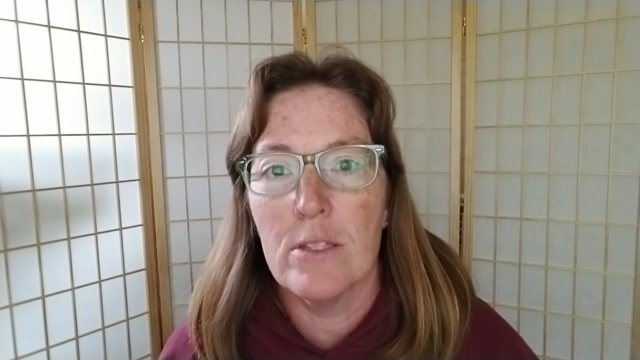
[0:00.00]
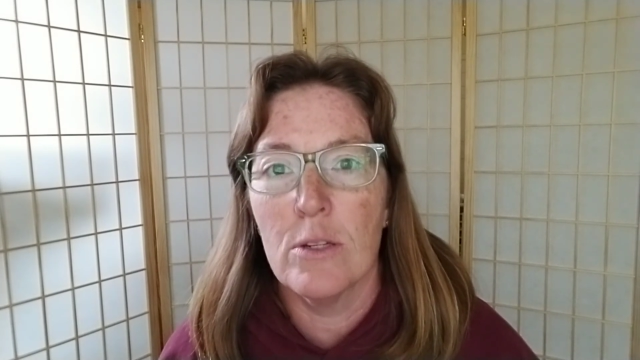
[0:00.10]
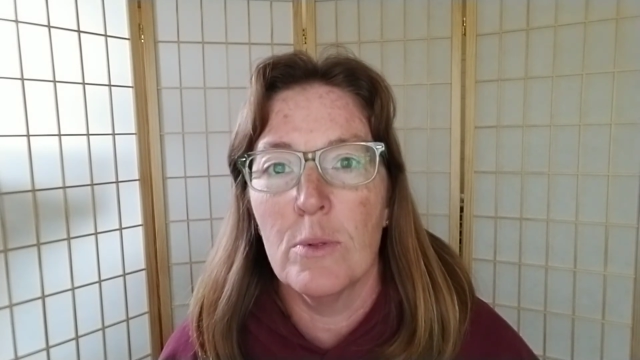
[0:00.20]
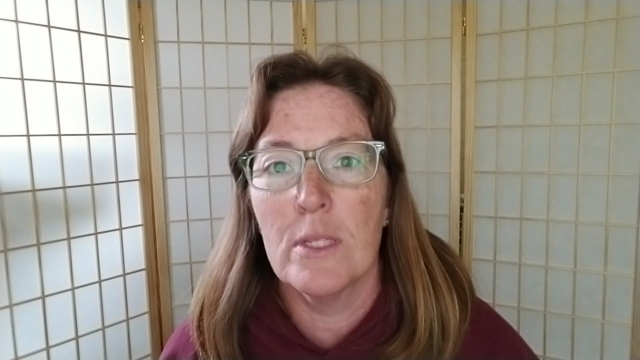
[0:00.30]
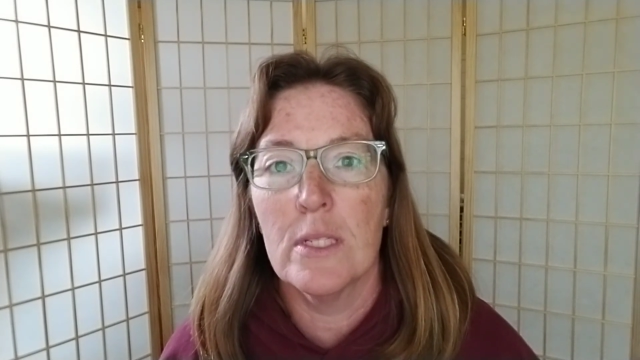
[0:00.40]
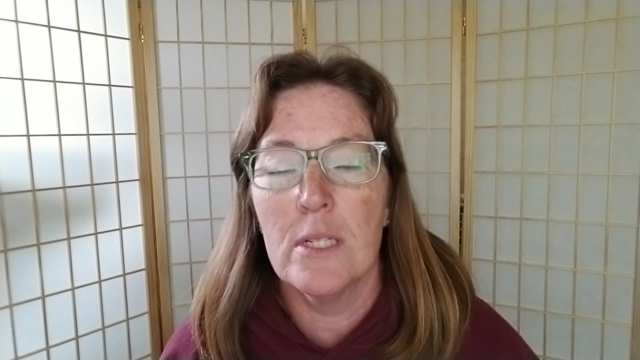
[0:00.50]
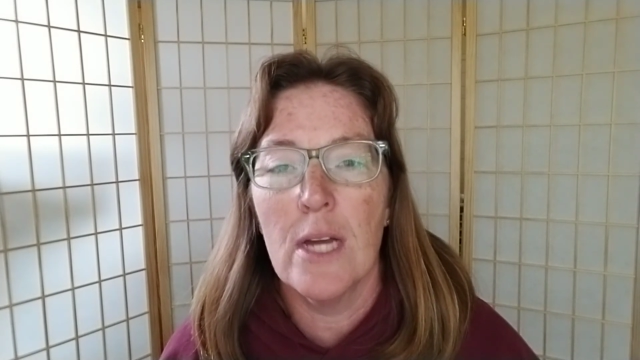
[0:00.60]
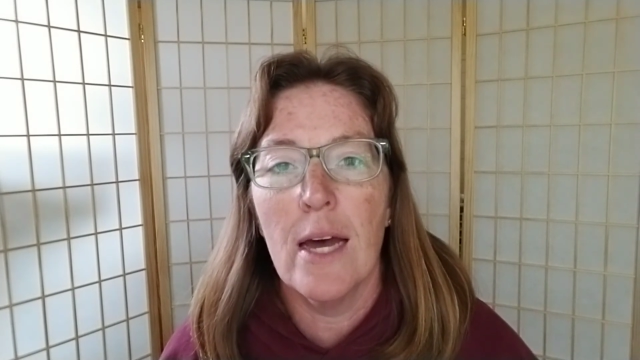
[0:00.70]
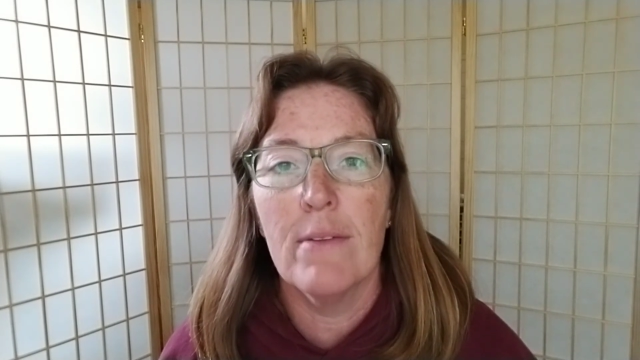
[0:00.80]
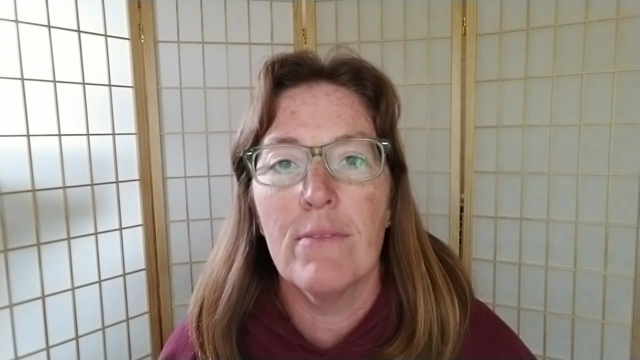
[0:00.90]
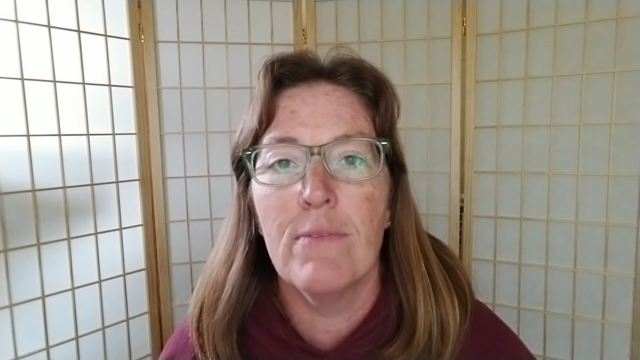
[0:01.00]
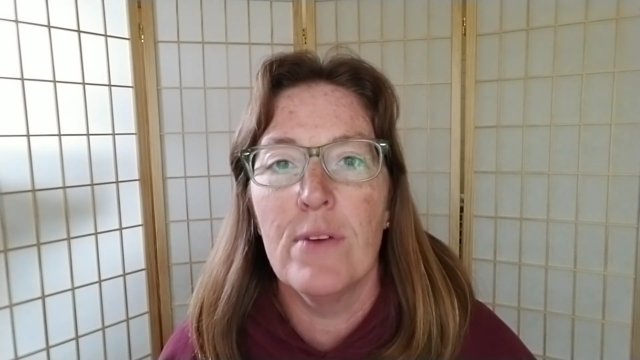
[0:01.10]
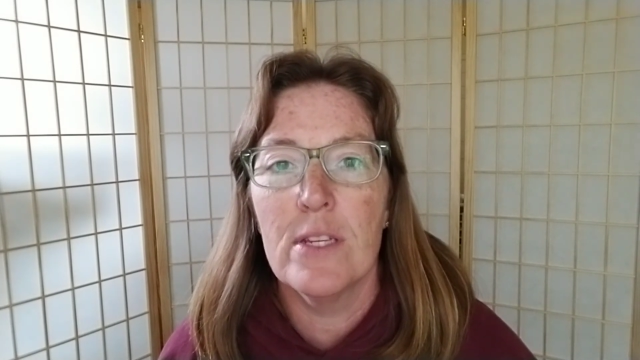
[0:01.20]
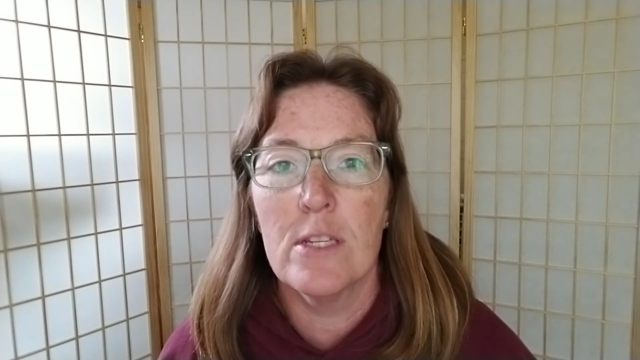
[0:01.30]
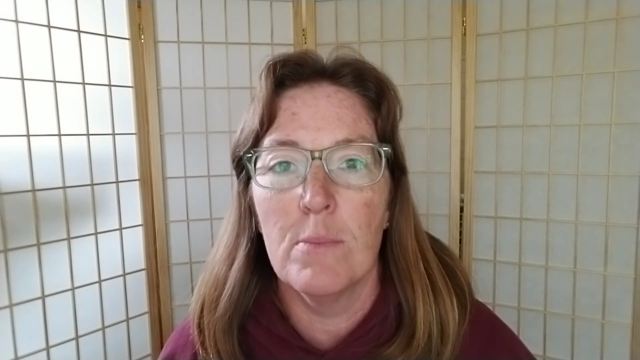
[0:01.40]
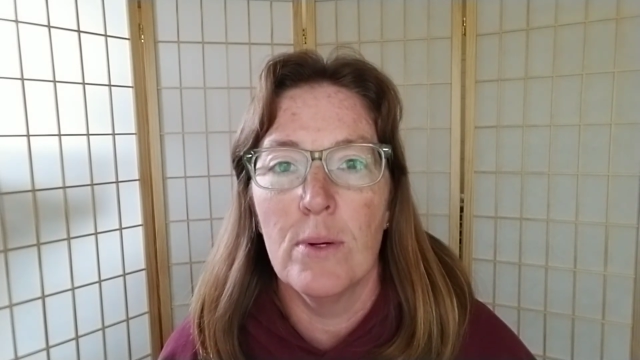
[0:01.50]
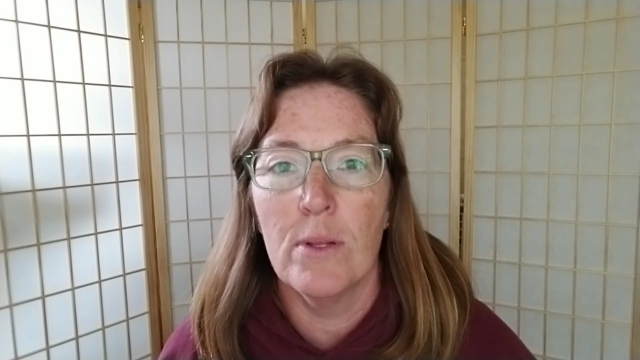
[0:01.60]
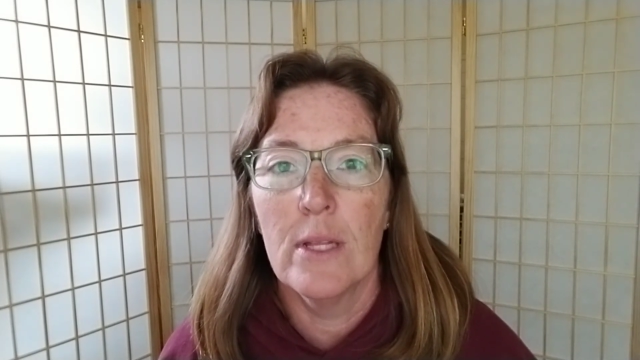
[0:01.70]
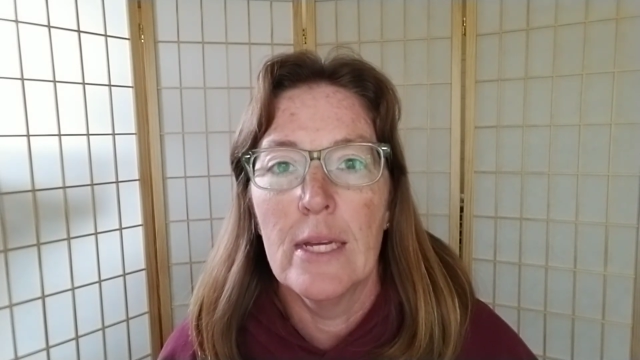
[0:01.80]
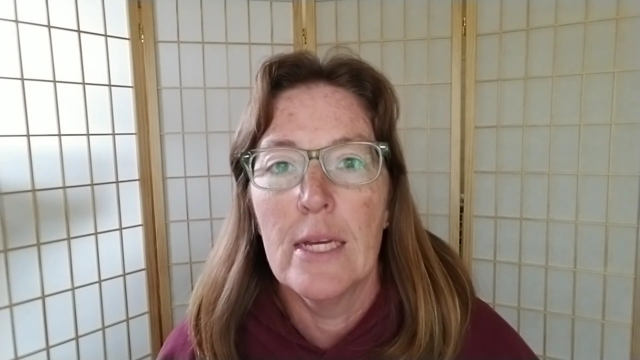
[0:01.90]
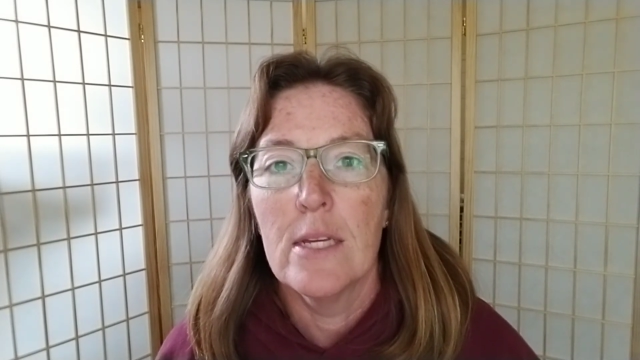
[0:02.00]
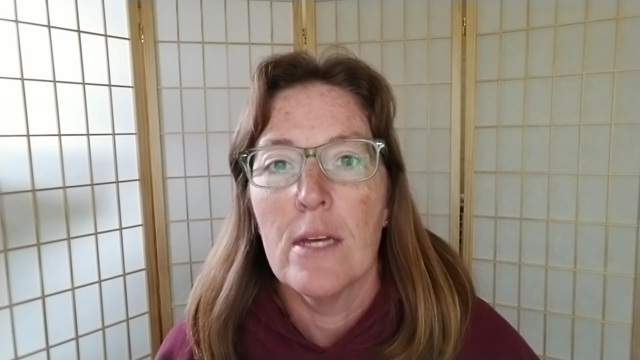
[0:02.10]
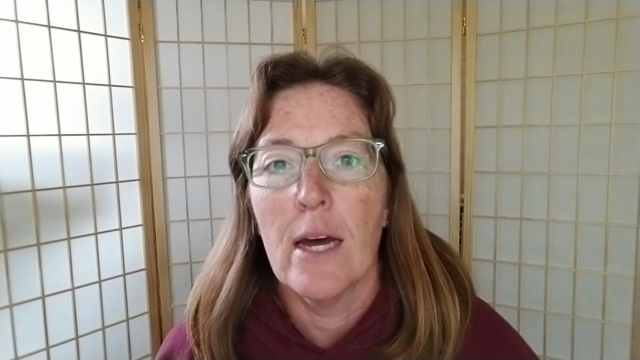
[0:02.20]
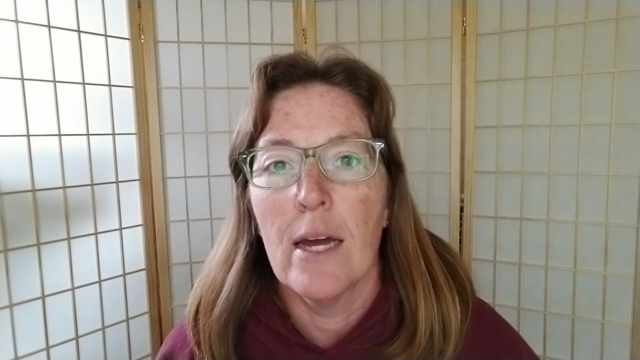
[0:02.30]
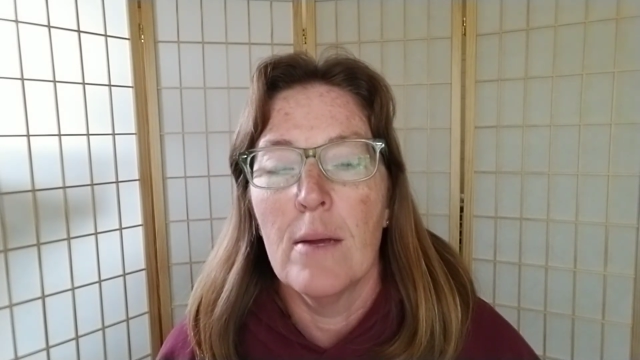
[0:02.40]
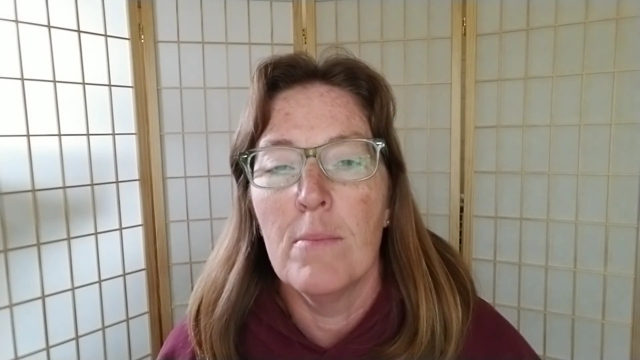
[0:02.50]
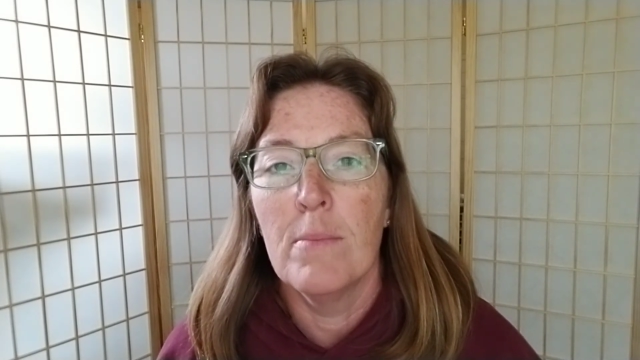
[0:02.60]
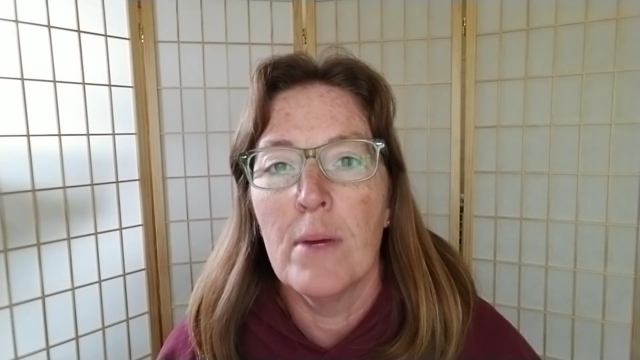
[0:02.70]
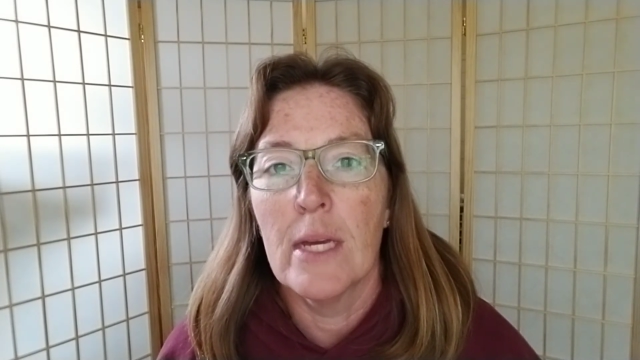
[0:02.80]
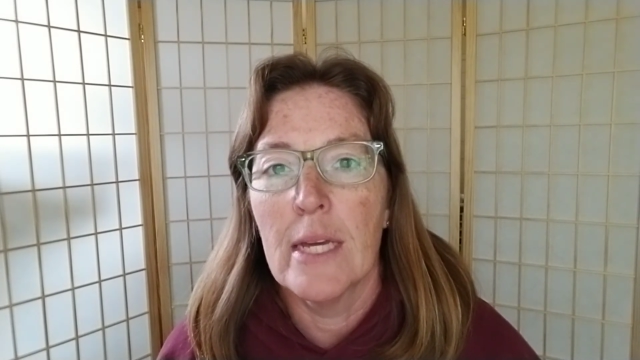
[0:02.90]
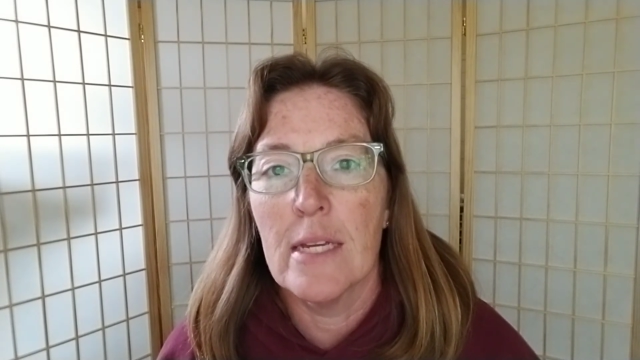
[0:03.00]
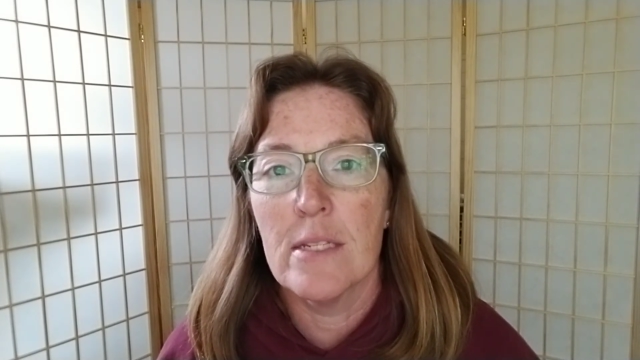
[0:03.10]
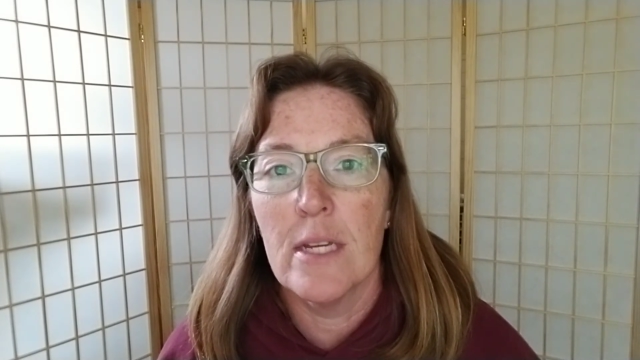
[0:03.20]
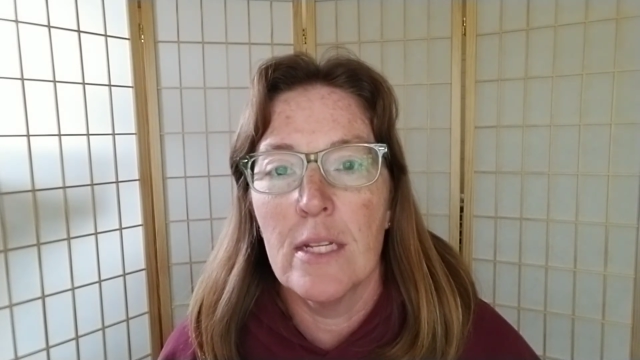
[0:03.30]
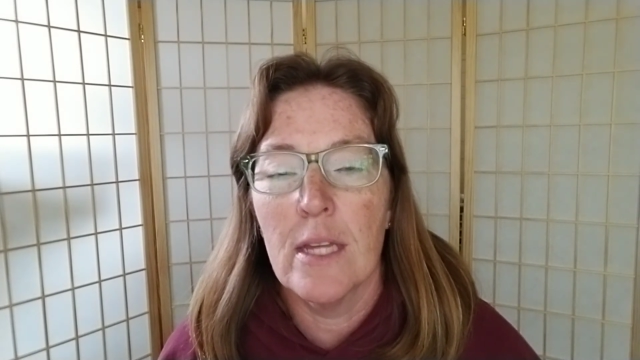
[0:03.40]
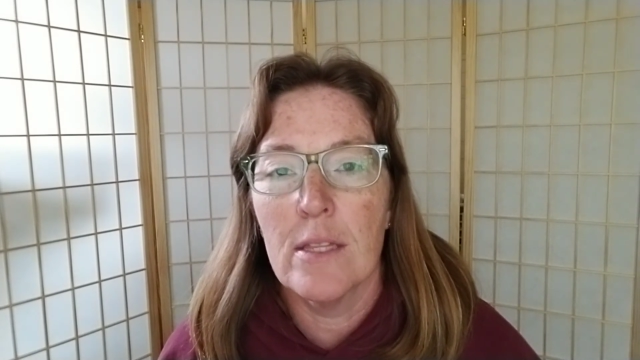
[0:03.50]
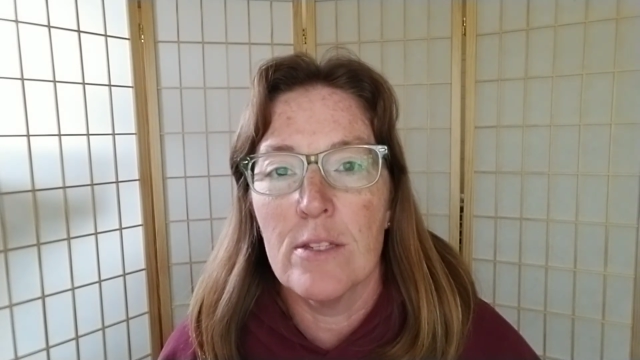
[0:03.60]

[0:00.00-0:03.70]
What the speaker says: so it's not visible. I'm guessing that the